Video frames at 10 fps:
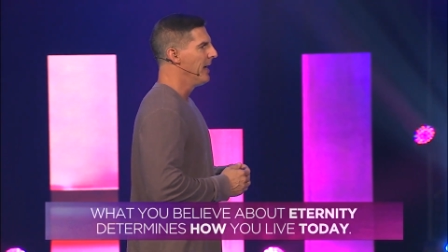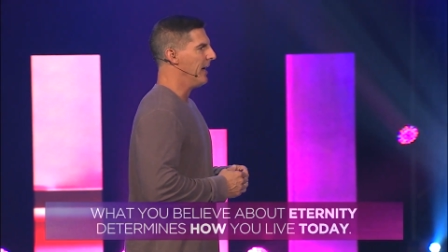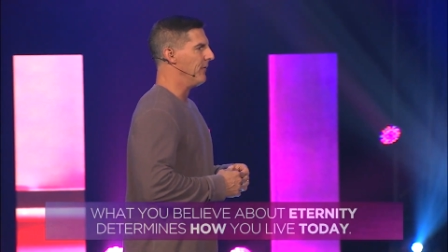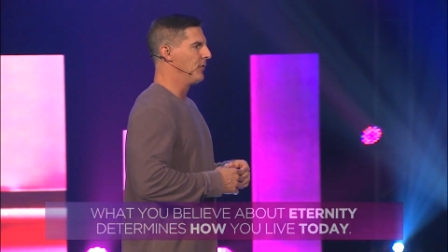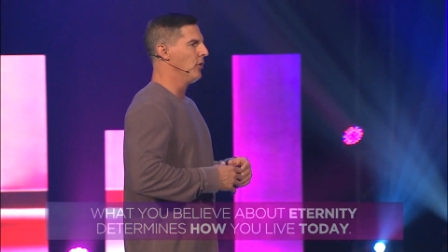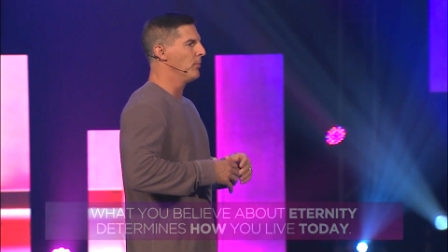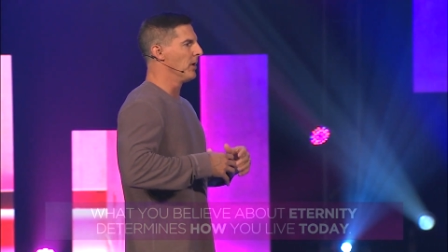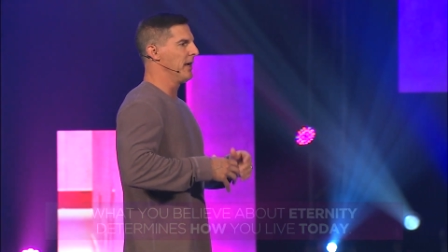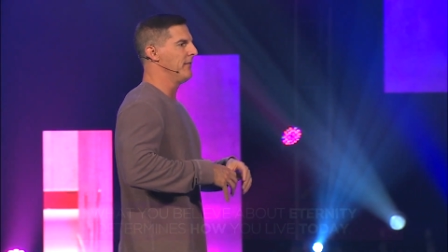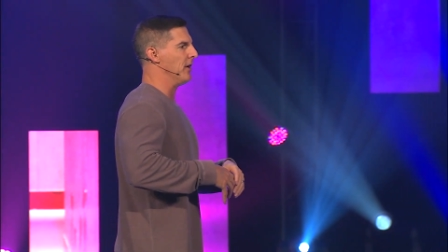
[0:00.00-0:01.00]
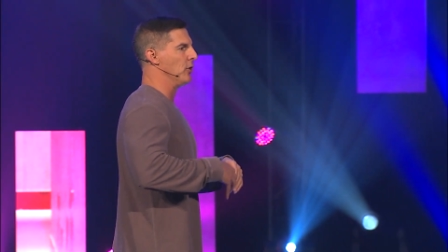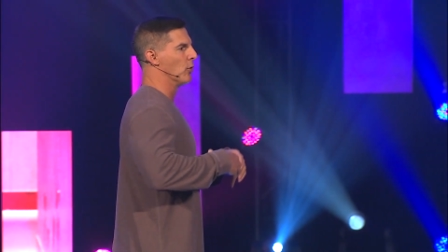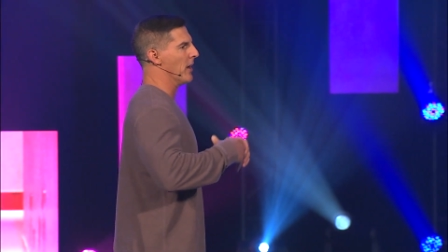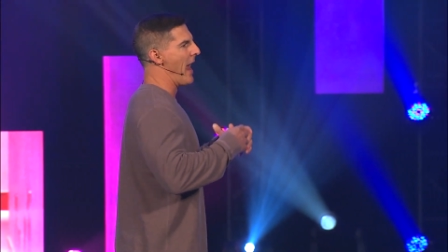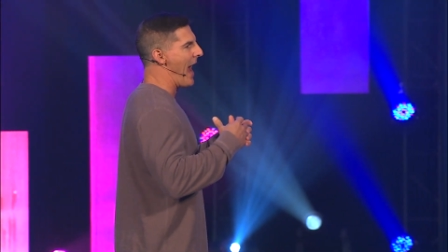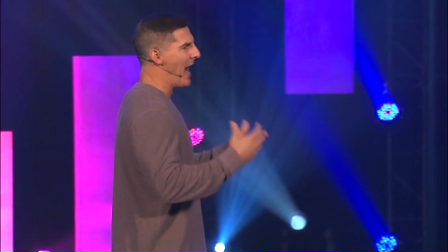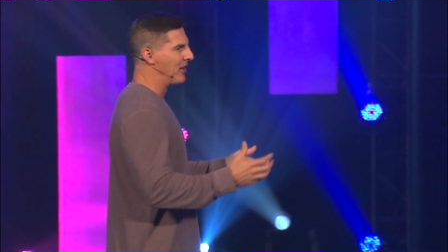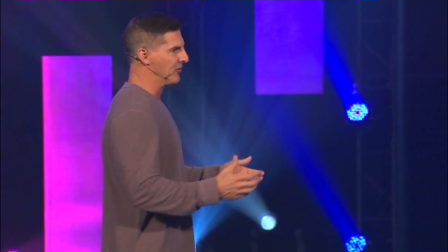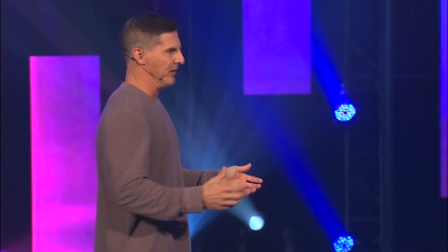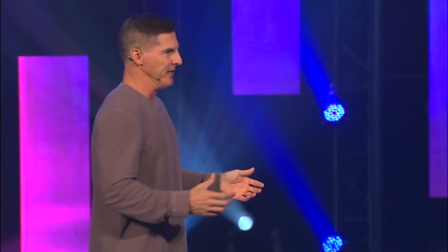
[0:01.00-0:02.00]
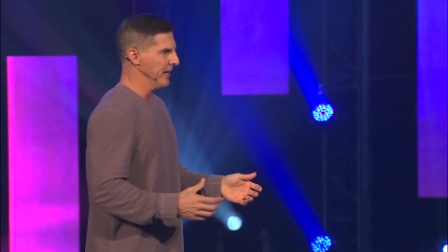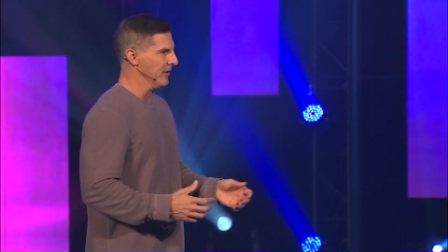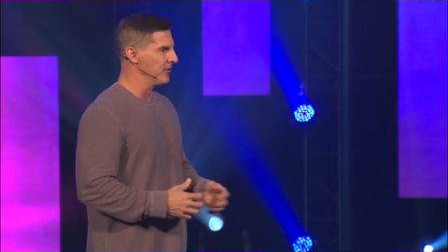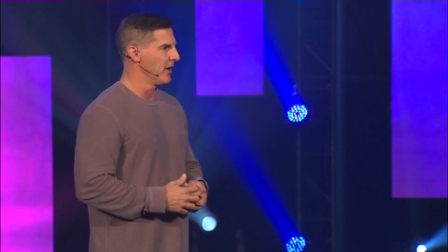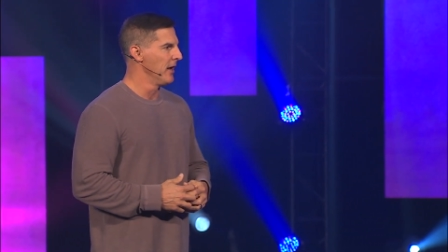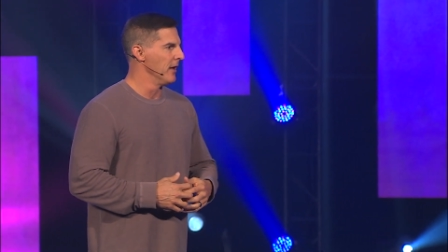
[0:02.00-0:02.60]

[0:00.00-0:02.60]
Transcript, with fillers: If you believe that you are an accident,